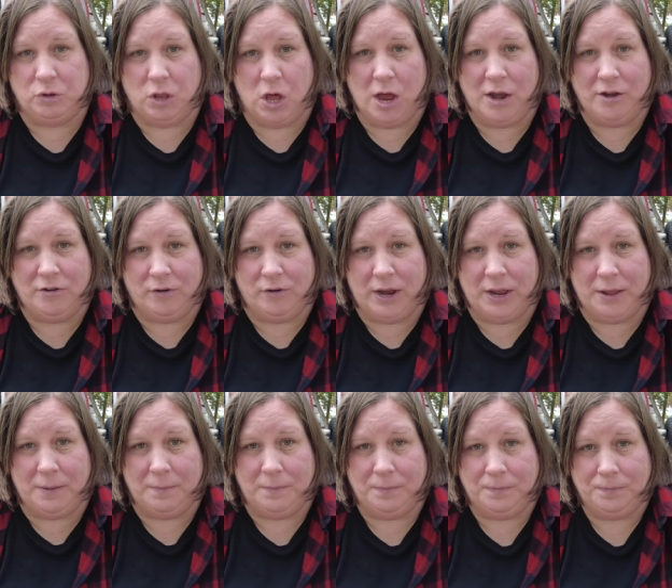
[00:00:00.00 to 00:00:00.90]

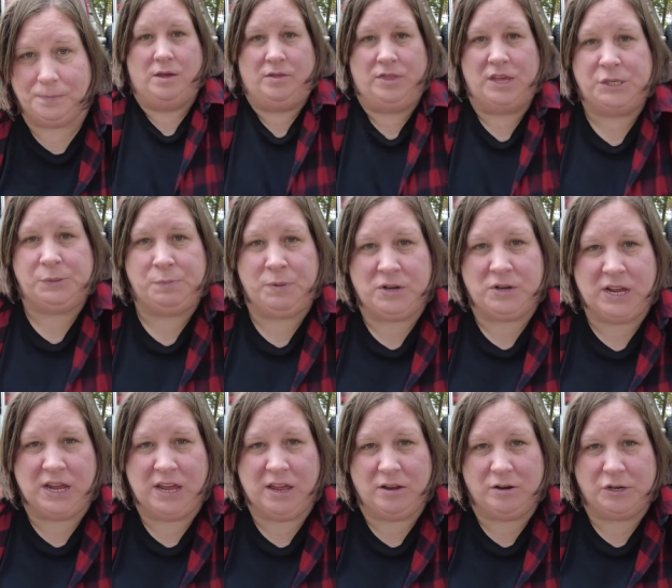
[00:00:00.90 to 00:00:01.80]
laundry. This
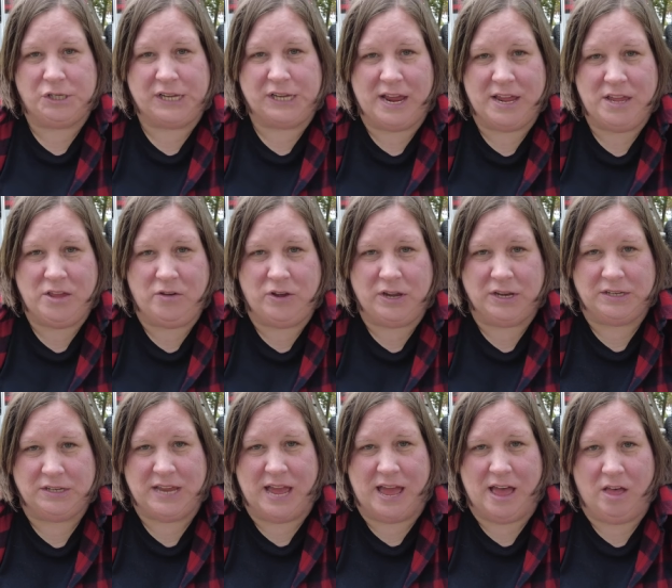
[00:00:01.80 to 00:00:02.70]
particular site, you
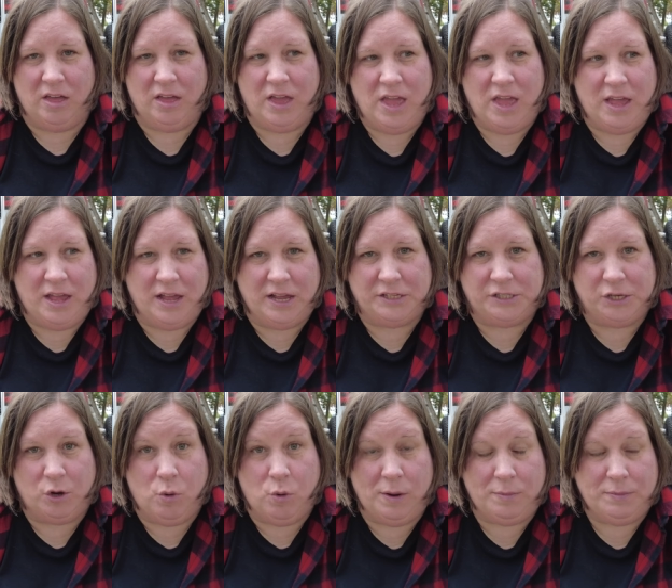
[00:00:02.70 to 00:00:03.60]
can tell, is
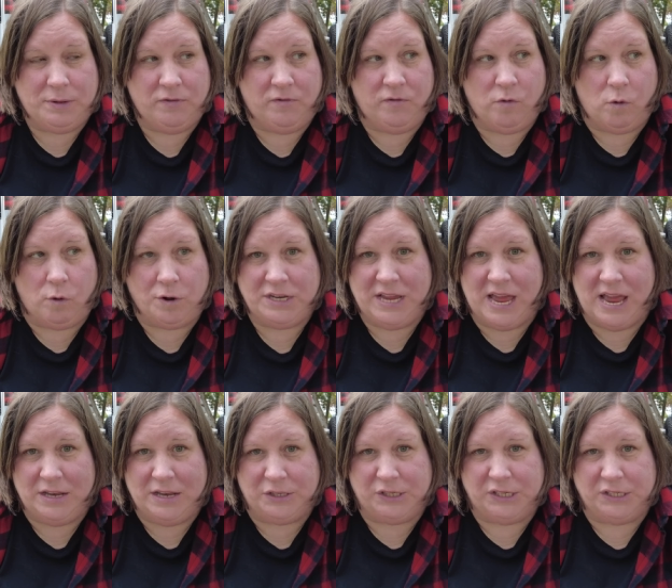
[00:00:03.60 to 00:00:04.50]
equipped for
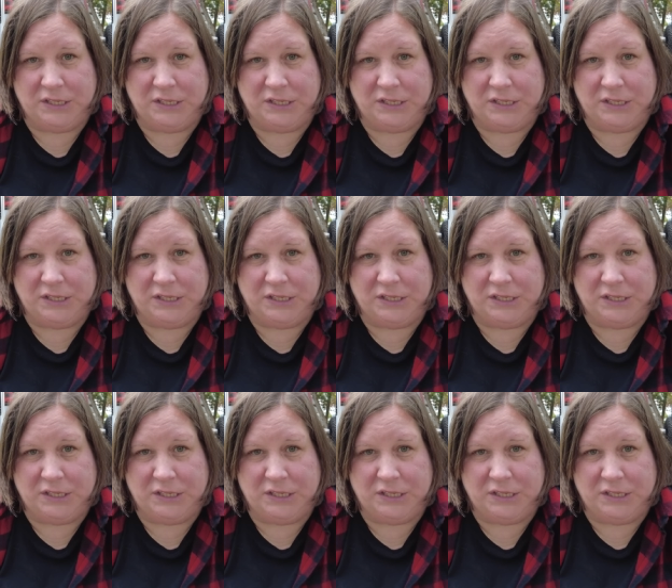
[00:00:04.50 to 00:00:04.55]
tents.